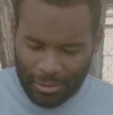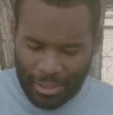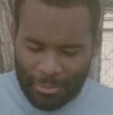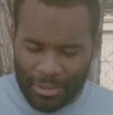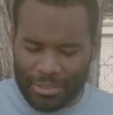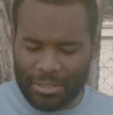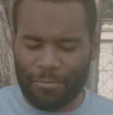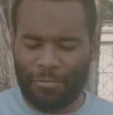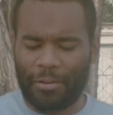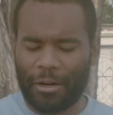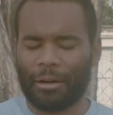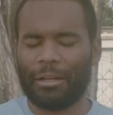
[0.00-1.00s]
I meet some
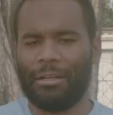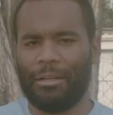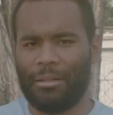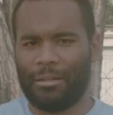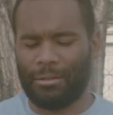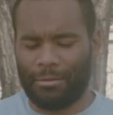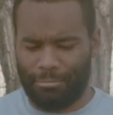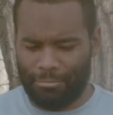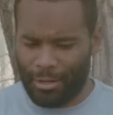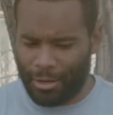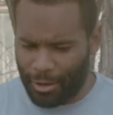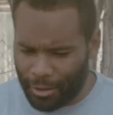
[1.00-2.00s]
very
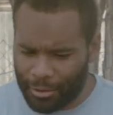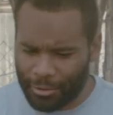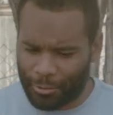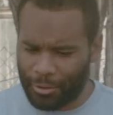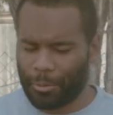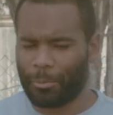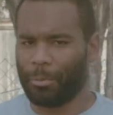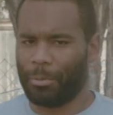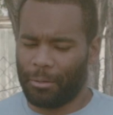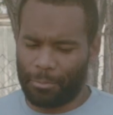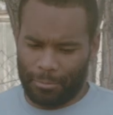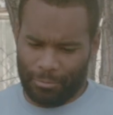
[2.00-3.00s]
unagreeable
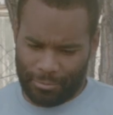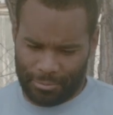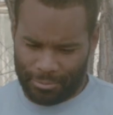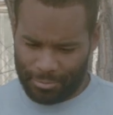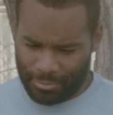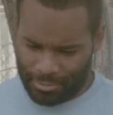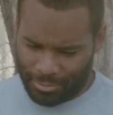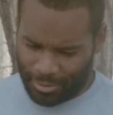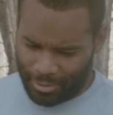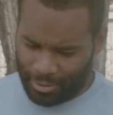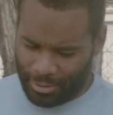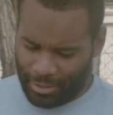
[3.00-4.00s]
people.
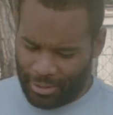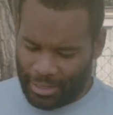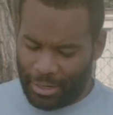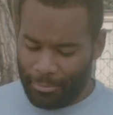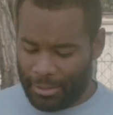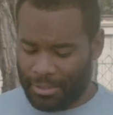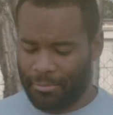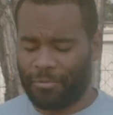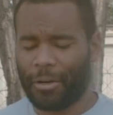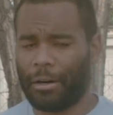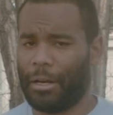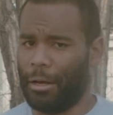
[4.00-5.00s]
I meet some
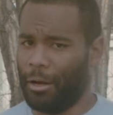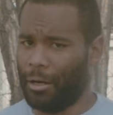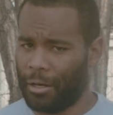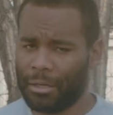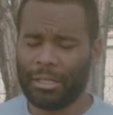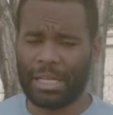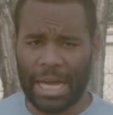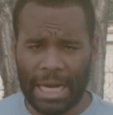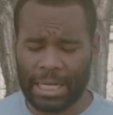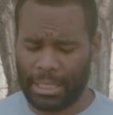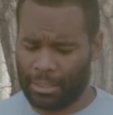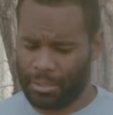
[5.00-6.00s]
very
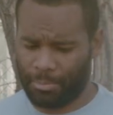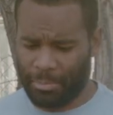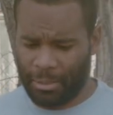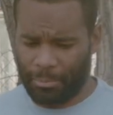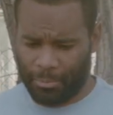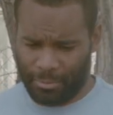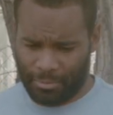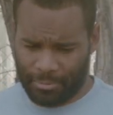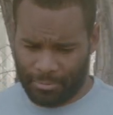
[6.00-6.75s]
unkind people.